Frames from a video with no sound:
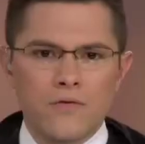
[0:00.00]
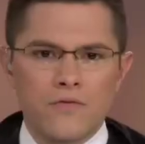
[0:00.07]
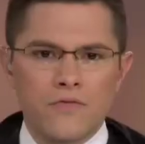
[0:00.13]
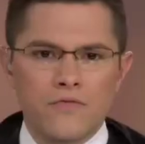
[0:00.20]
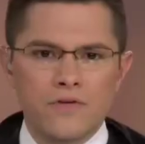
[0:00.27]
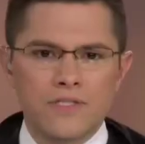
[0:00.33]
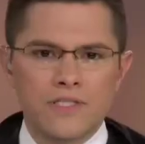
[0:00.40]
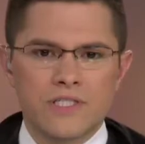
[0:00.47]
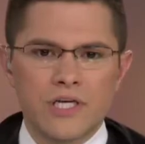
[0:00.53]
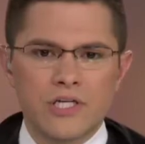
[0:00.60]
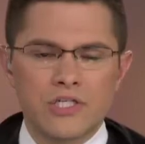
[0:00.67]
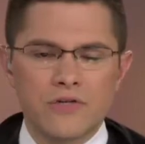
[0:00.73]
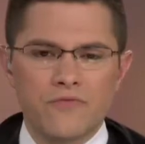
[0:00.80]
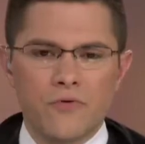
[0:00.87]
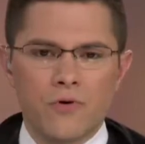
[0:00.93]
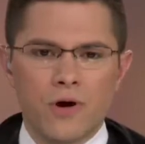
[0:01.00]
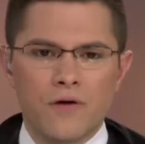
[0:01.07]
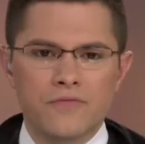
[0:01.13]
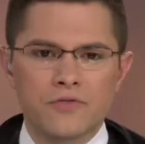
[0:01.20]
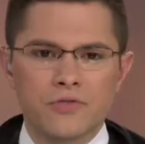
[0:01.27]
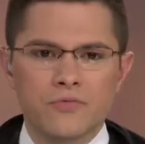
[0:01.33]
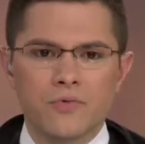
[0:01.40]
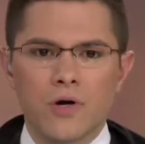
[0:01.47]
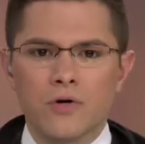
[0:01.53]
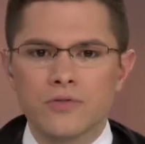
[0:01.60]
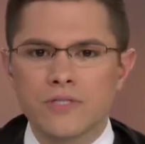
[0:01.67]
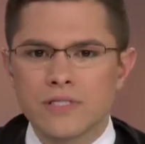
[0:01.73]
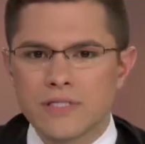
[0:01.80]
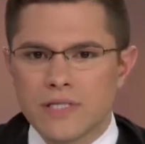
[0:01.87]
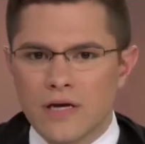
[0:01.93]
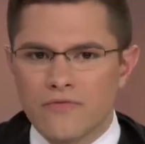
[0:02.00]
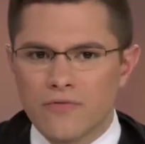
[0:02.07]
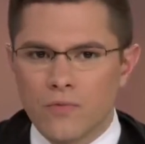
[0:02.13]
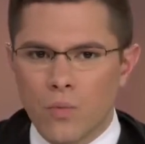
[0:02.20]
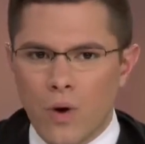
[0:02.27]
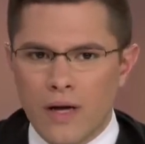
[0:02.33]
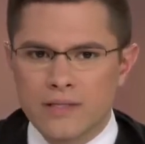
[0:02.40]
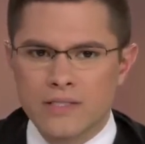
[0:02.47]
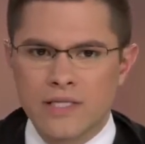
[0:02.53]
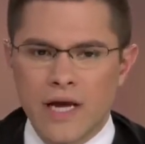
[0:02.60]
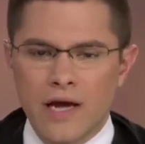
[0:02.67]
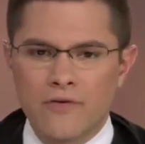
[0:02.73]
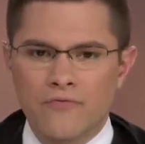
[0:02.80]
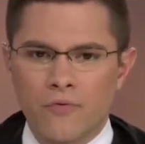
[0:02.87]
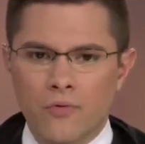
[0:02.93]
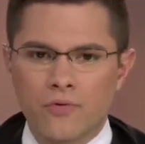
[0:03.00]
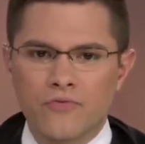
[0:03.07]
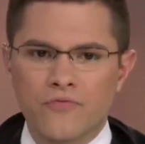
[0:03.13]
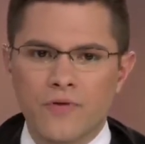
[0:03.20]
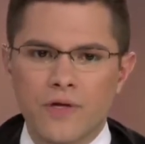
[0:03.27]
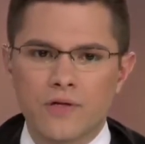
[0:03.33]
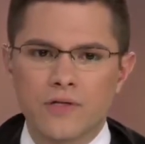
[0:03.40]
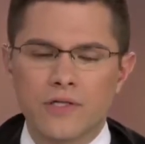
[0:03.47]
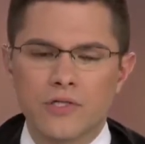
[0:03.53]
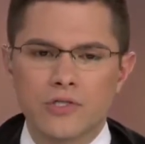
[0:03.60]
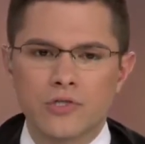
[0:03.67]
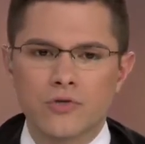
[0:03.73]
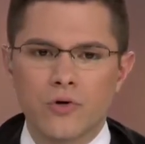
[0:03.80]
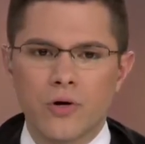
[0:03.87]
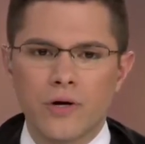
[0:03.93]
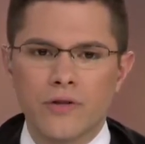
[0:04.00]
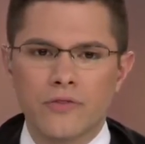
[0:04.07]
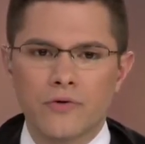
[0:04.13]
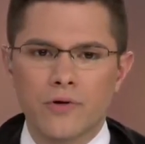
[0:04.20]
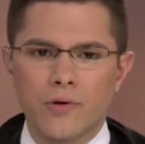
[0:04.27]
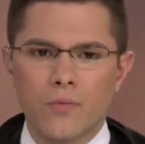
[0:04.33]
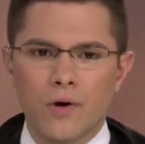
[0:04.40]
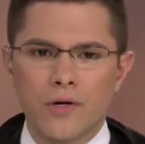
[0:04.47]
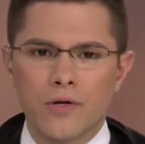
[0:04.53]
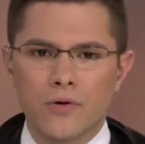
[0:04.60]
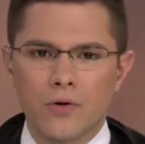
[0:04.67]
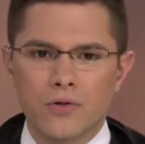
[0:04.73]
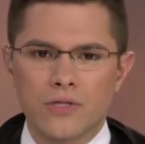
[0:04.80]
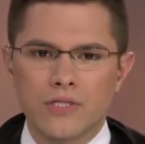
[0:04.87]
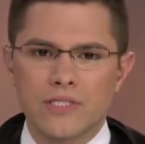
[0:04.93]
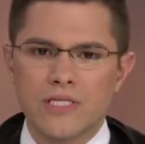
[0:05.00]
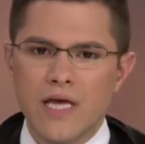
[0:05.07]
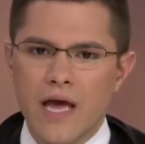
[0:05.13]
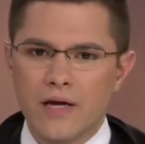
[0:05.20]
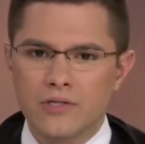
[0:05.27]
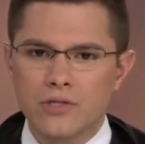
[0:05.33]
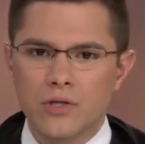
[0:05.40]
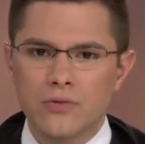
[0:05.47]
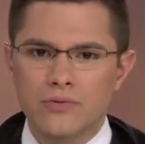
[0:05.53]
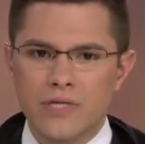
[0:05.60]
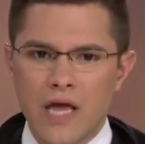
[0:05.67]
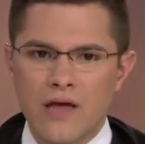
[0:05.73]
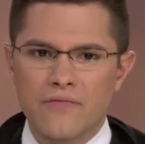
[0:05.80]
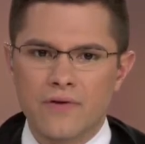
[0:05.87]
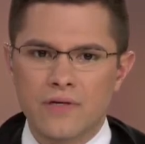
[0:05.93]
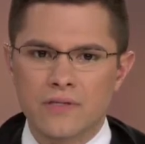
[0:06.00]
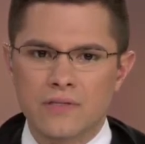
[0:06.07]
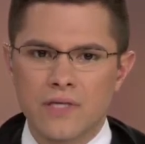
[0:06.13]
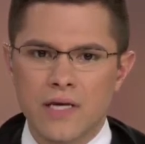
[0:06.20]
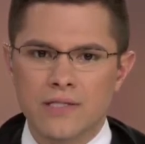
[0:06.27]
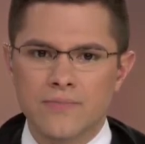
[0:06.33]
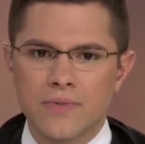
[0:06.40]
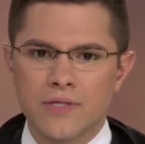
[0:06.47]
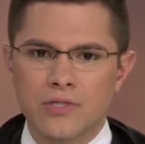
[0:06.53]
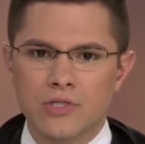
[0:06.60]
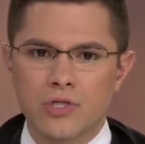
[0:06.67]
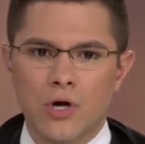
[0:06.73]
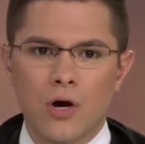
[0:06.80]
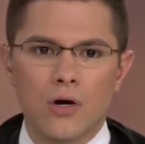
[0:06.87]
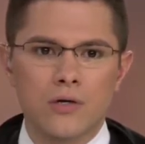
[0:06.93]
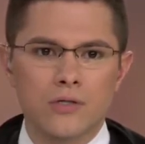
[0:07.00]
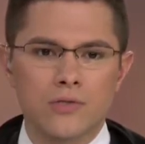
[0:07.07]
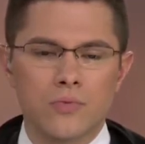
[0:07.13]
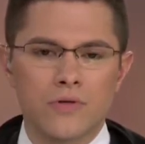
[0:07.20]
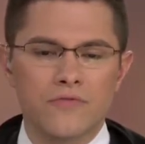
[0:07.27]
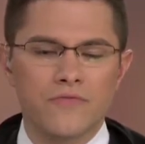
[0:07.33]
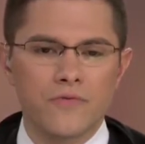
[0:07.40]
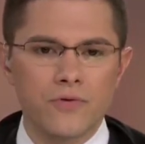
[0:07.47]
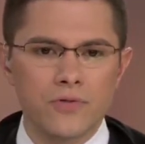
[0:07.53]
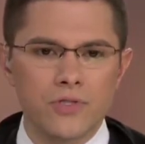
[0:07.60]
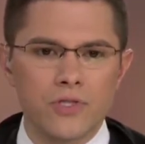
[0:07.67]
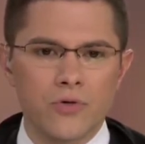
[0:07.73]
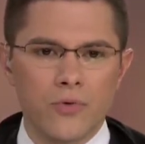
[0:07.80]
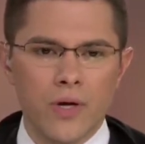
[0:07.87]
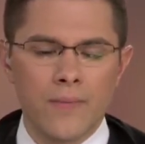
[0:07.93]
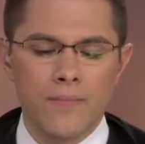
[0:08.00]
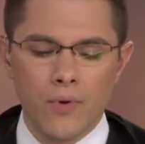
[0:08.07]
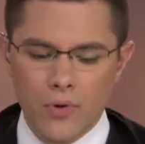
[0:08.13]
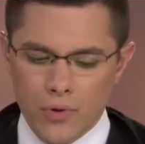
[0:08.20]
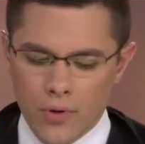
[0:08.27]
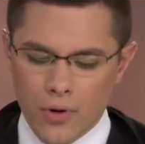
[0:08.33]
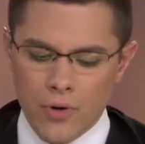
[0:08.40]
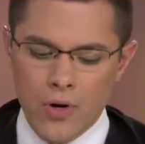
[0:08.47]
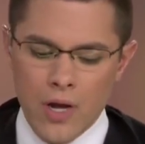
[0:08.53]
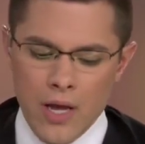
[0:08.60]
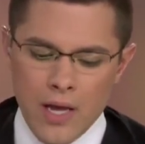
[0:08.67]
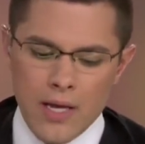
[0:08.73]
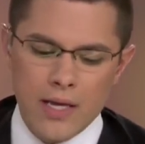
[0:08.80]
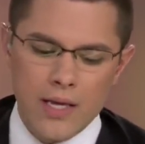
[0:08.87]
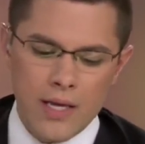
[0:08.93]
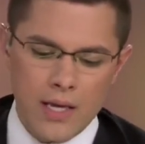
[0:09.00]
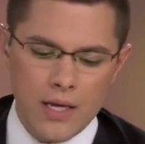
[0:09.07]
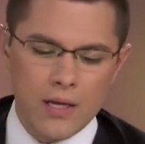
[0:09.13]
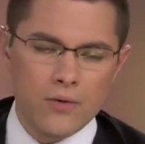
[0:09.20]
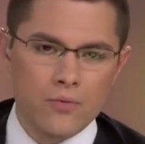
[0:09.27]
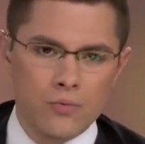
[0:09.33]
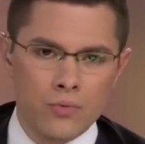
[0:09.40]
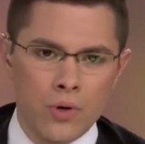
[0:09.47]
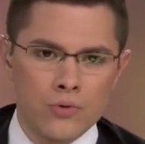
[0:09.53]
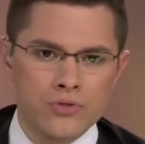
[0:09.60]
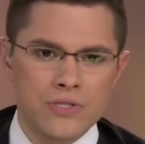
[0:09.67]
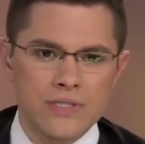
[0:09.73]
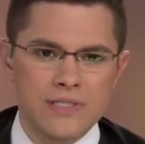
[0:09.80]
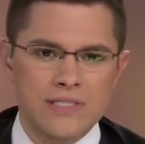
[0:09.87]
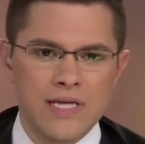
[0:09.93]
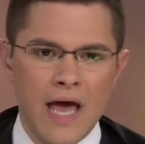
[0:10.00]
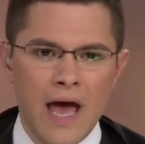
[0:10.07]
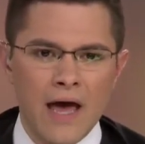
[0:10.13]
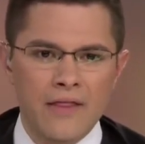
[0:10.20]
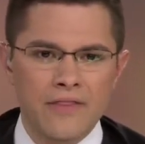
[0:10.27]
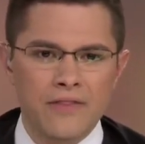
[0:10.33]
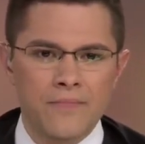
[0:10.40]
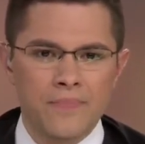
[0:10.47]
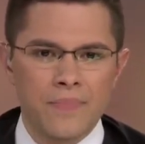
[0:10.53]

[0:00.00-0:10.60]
Visitation for Officer Rose is set for Wednesday at Ford Field in Detroit. 31-year-old D'Angelo Davis has been charged with first-degree murder in Rose's death.